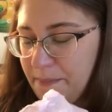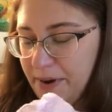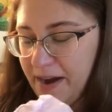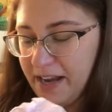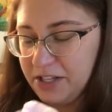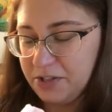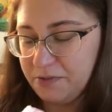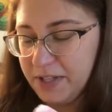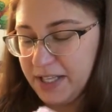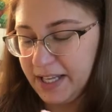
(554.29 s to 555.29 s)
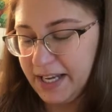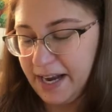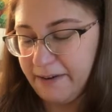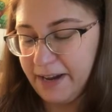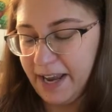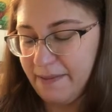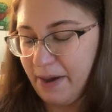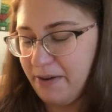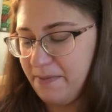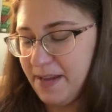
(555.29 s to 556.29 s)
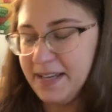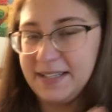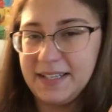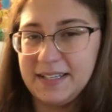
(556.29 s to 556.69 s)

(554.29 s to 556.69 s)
but I just really like how it came out because